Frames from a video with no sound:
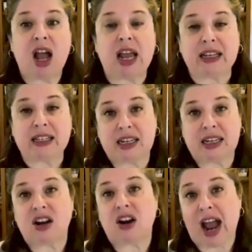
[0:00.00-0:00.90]

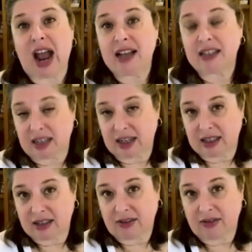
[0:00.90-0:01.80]
exceed our
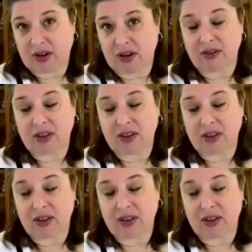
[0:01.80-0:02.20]
assets for over